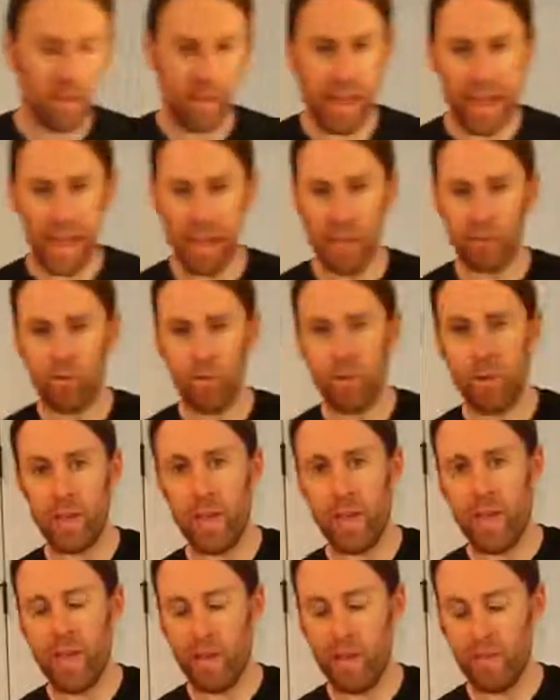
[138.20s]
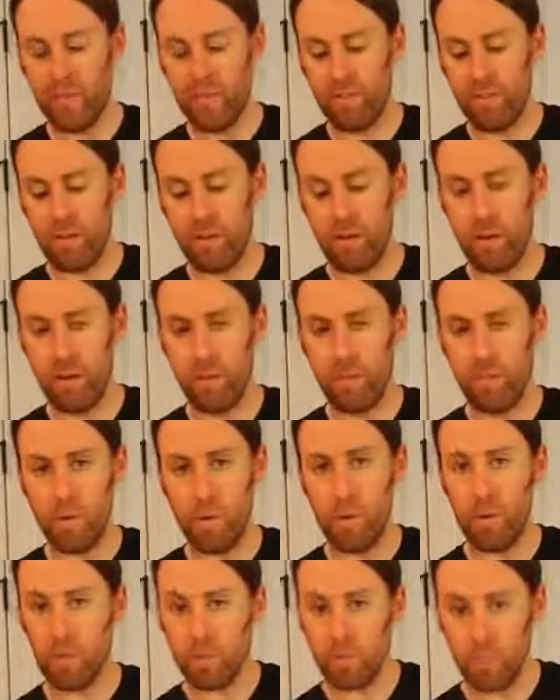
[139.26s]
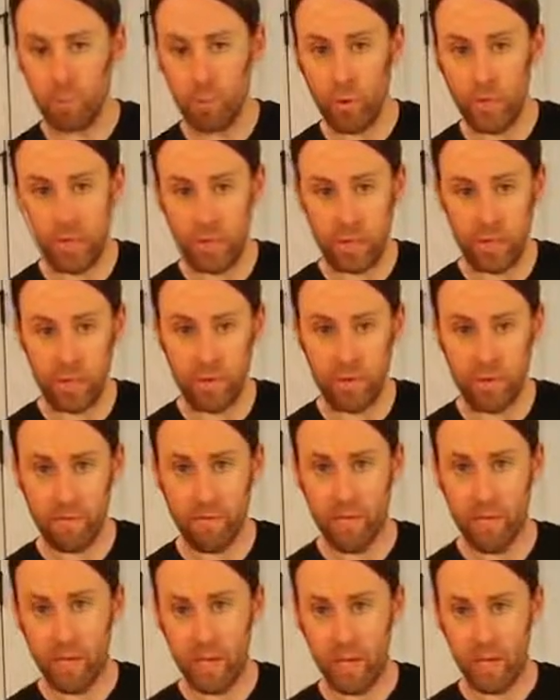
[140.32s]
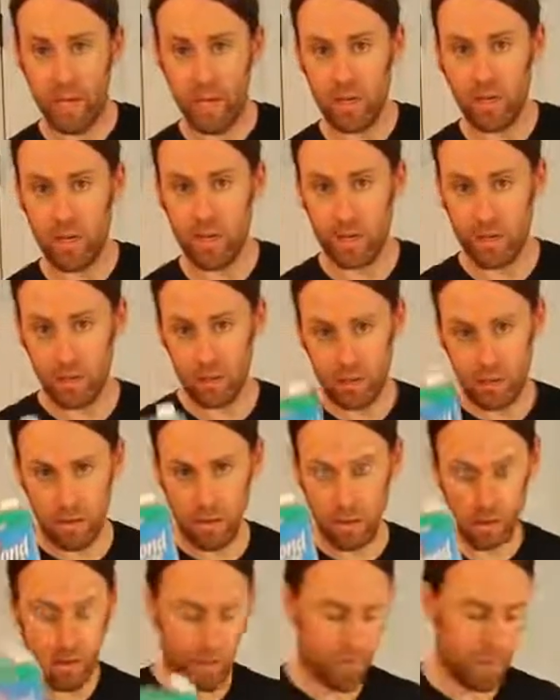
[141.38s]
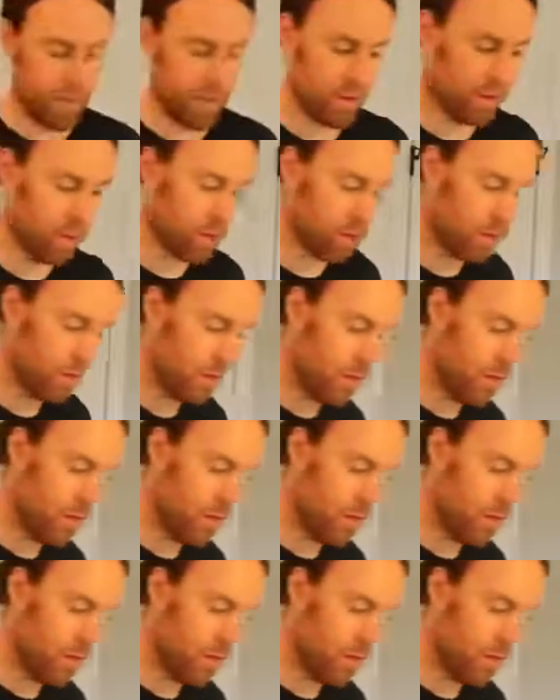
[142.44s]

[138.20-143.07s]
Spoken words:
last we have some unsweetened vegan almond milk,